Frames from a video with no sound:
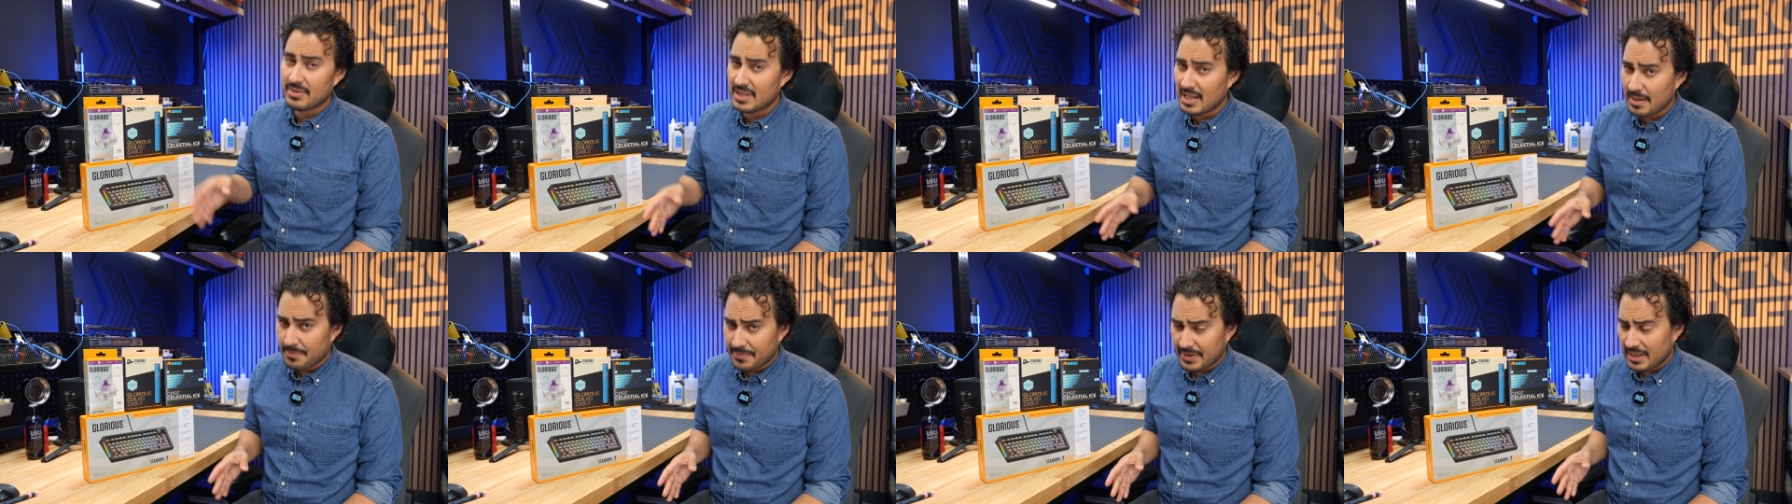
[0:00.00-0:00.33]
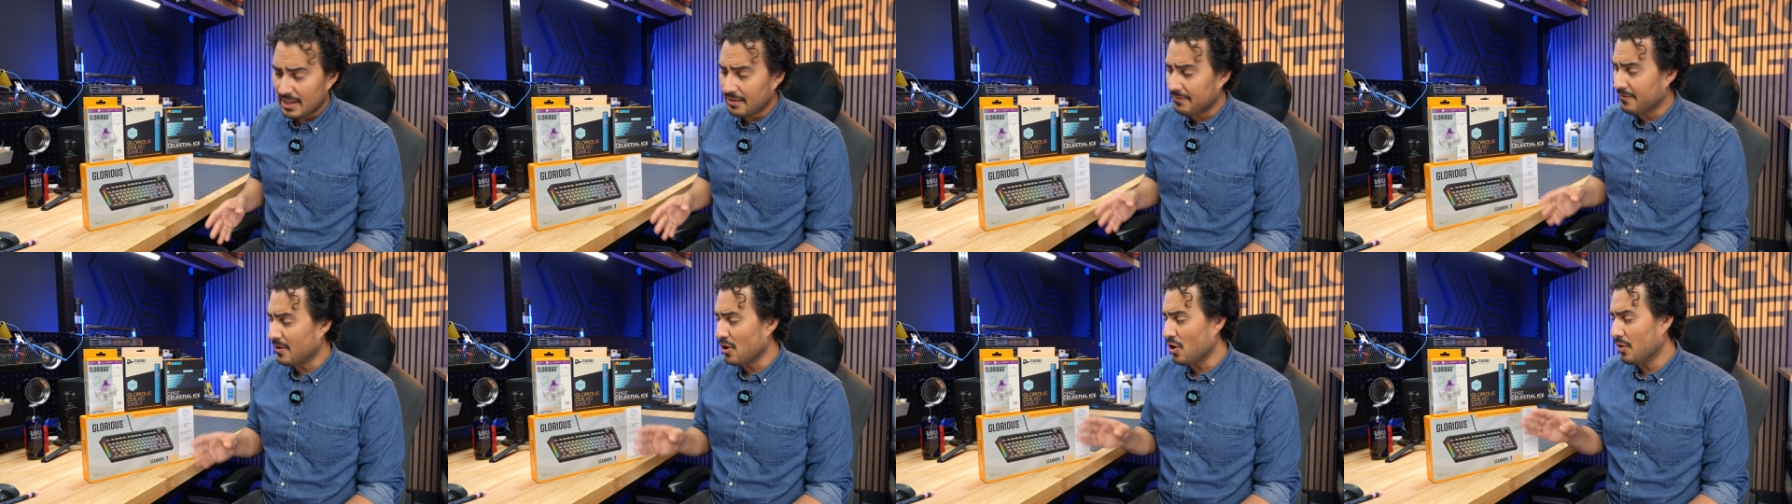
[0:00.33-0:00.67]

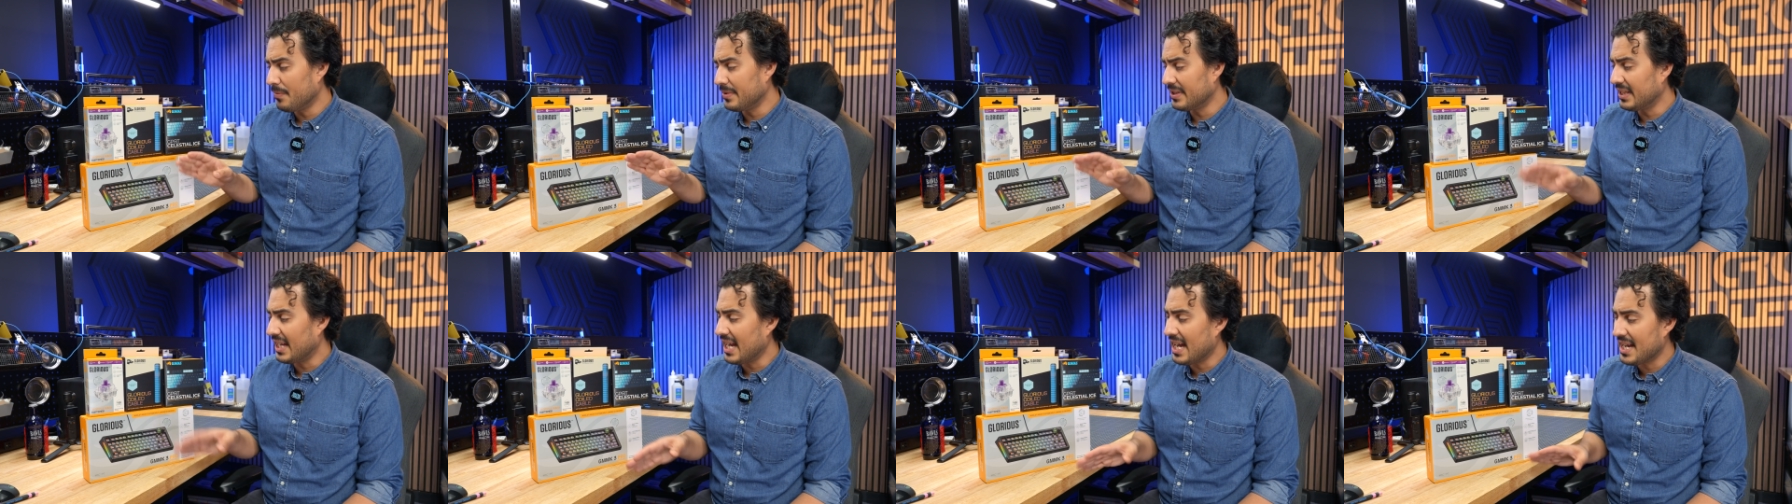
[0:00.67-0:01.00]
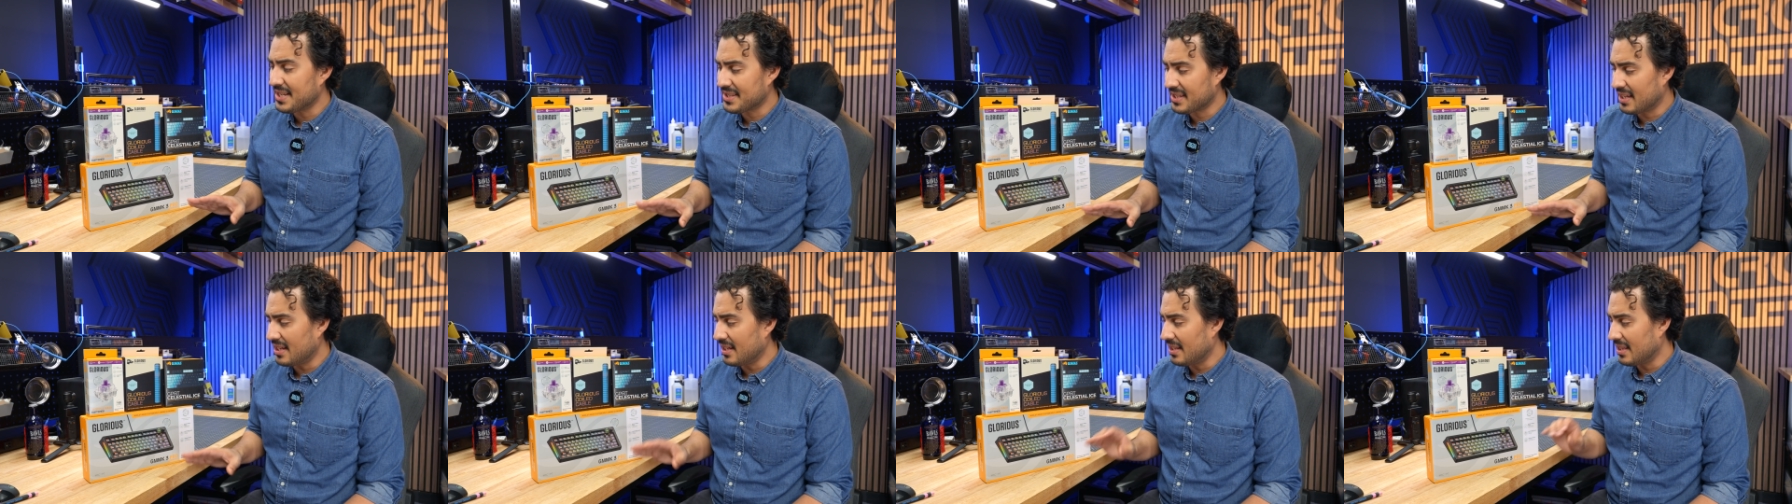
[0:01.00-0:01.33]
dampening foam and
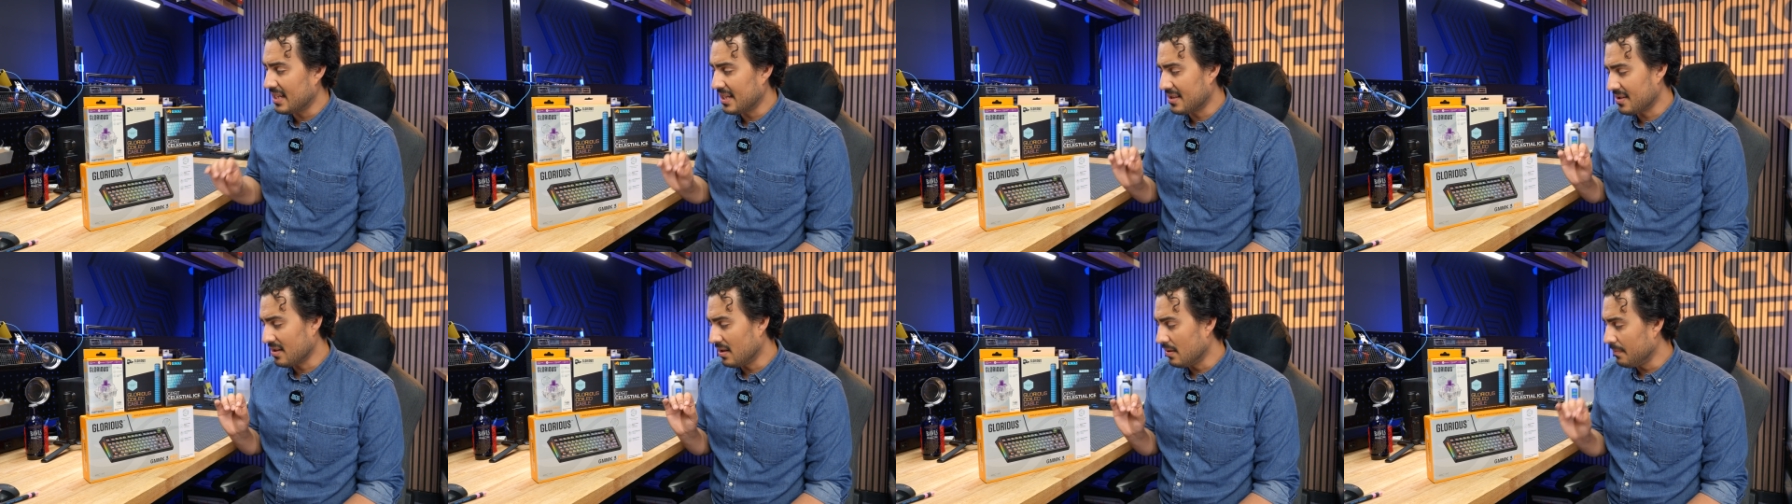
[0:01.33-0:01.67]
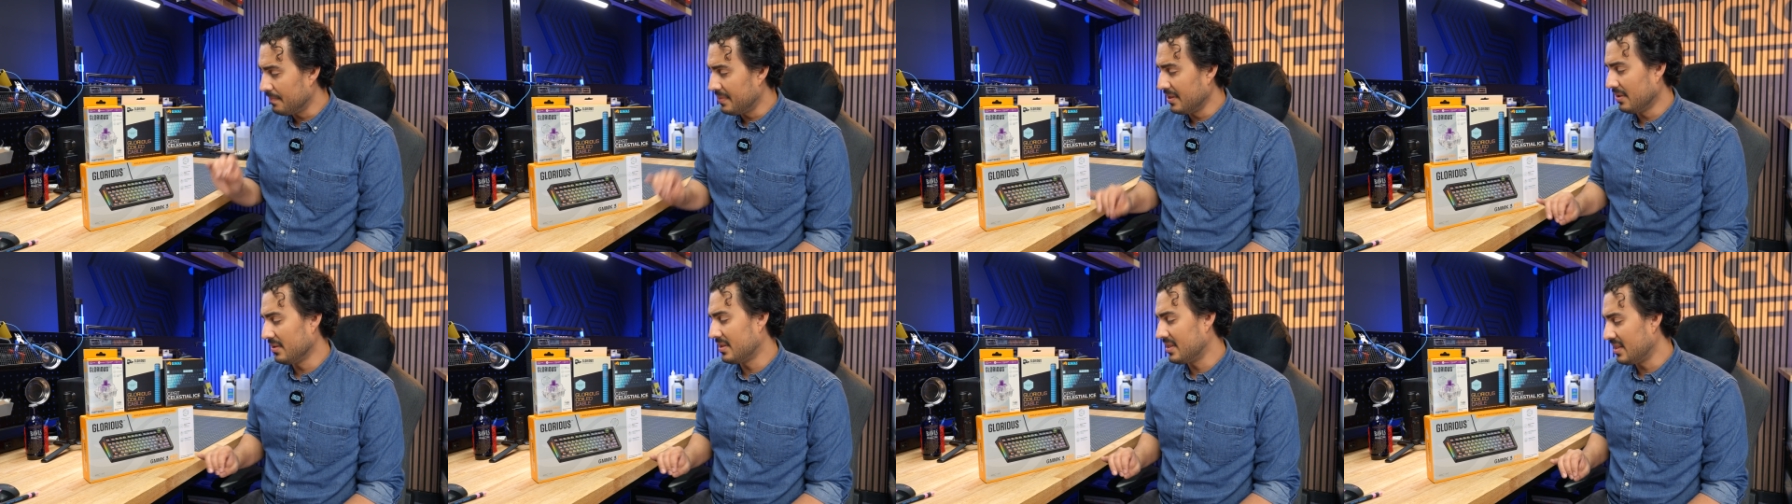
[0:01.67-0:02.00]
gasket, that's all
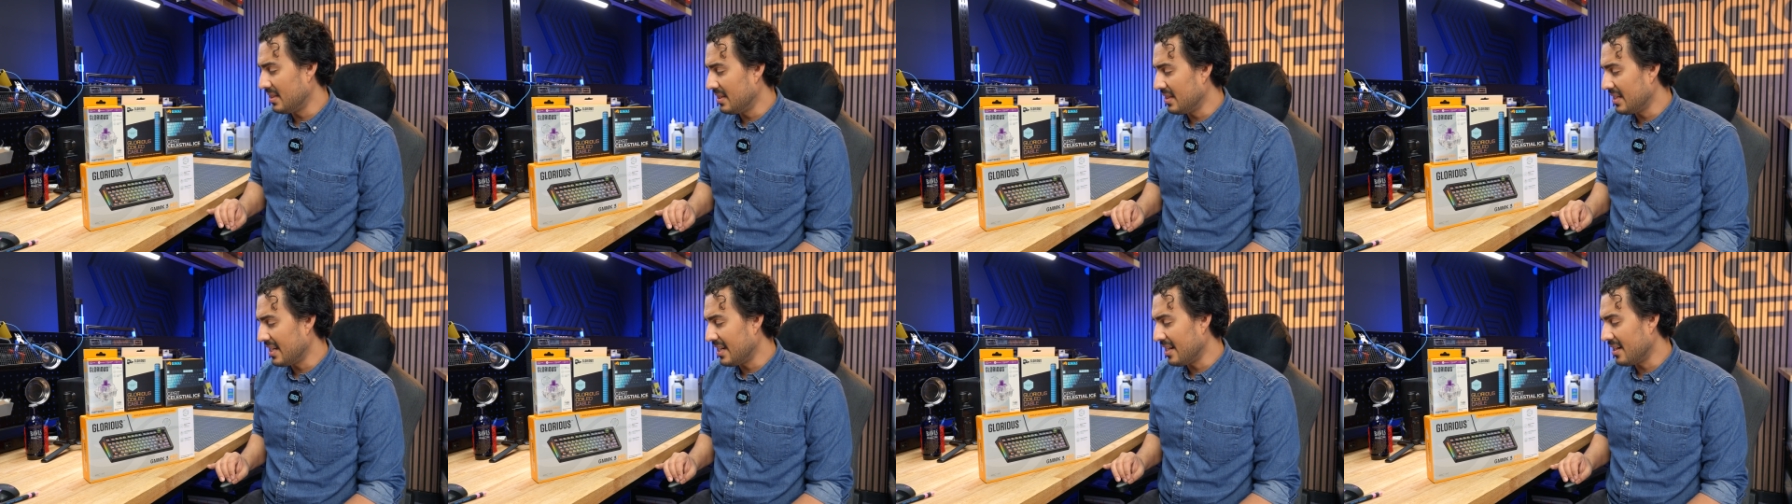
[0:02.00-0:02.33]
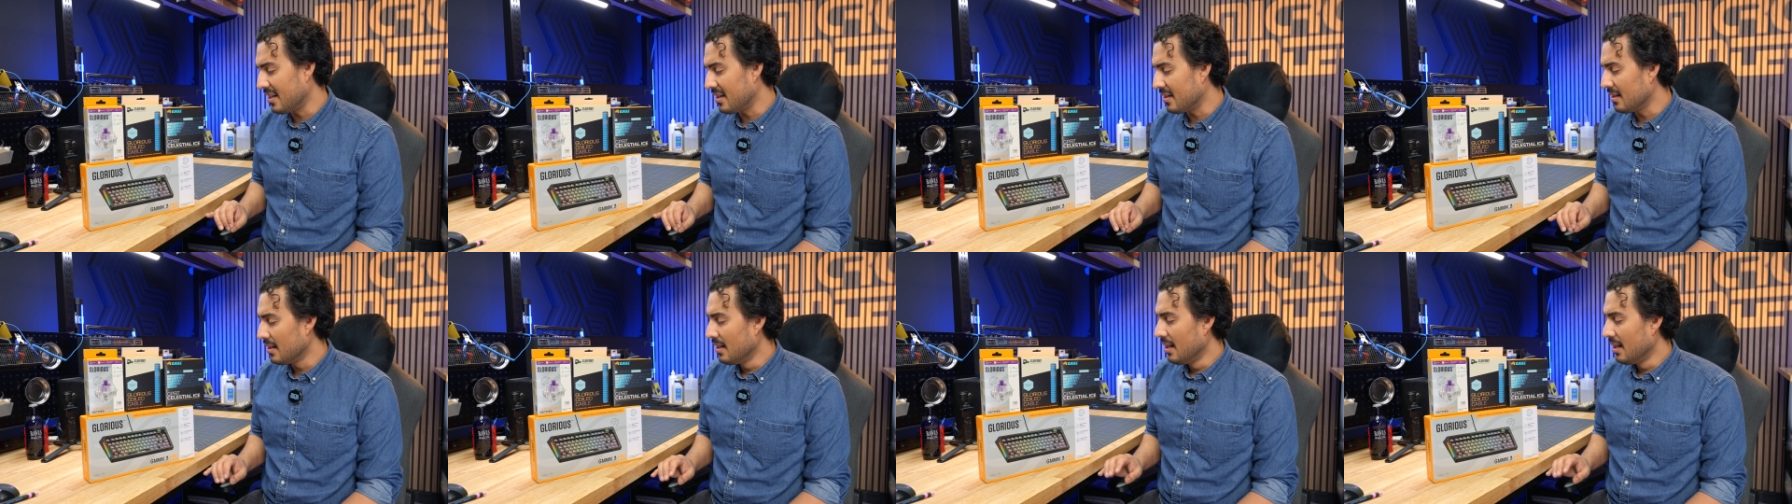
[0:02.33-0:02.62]
built in there.